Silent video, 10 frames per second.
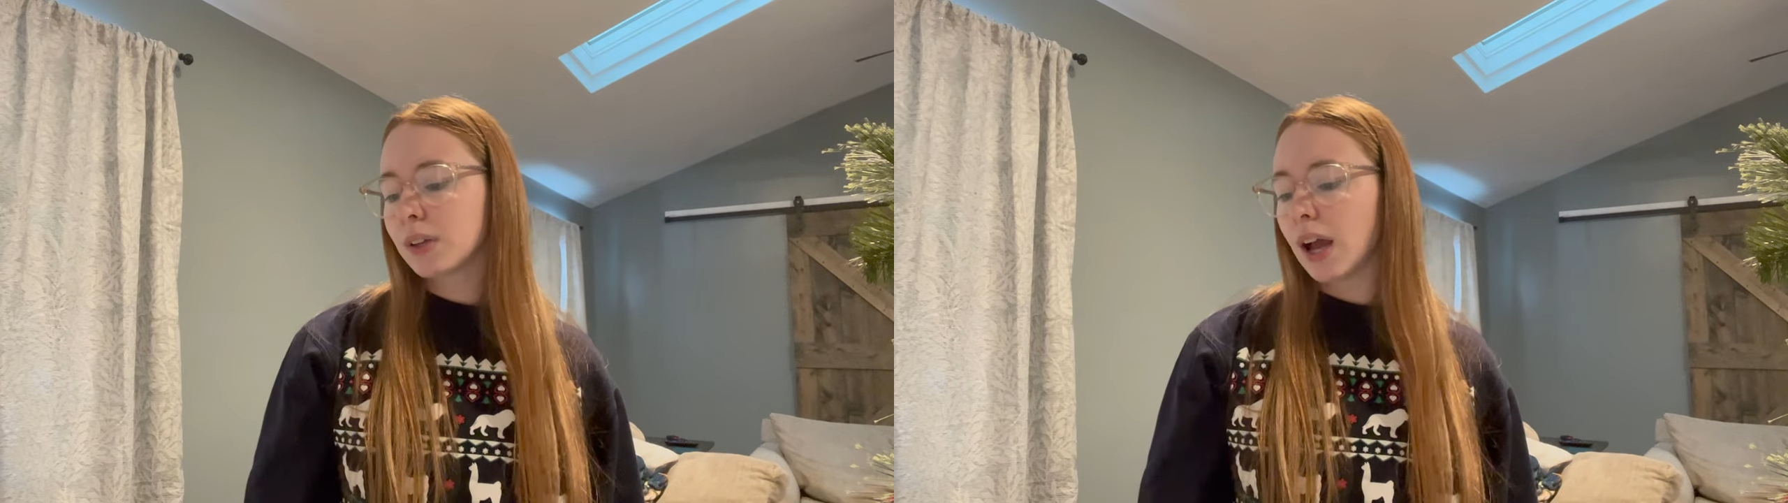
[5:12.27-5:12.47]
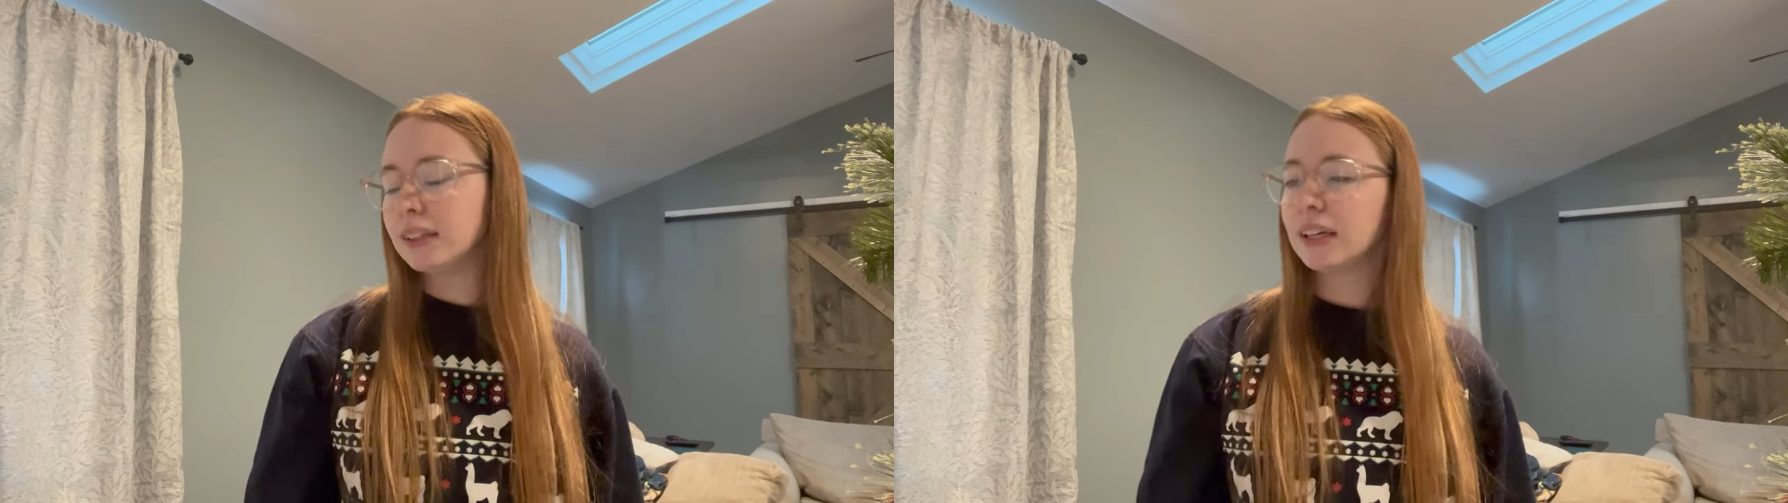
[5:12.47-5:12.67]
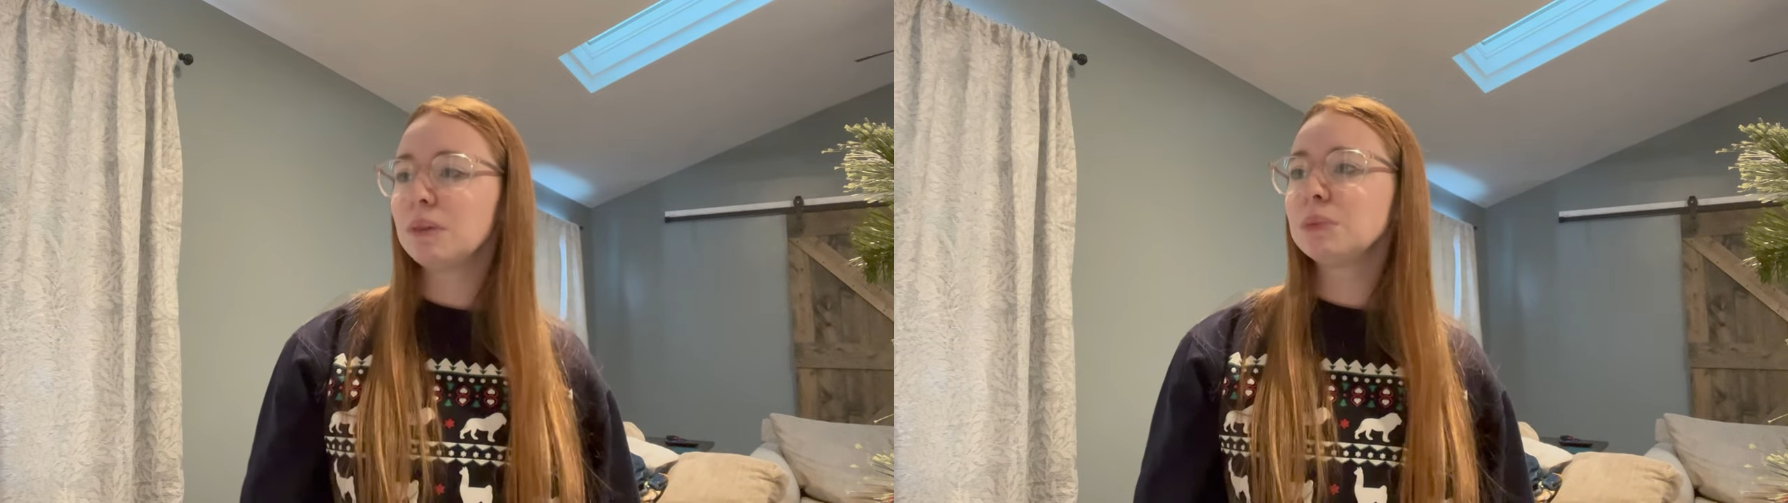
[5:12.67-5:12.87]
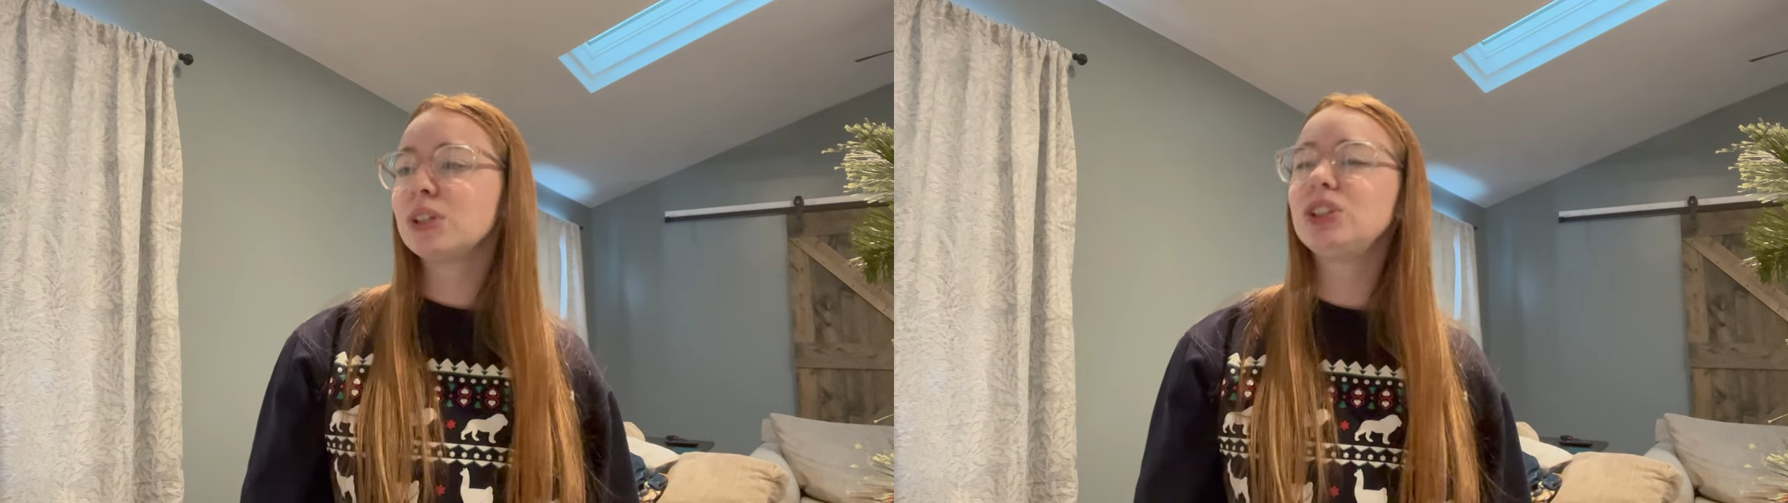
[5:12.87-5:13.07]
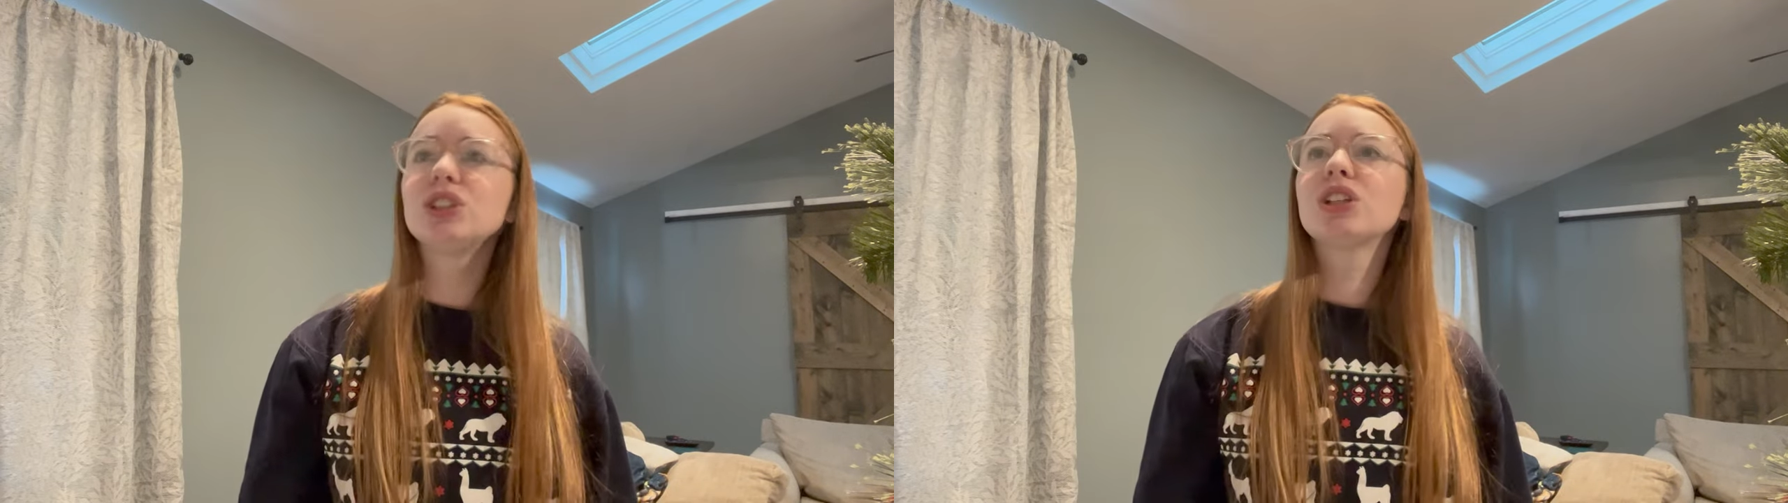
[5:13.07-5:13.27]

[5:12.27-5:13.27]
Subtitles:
I think I'm just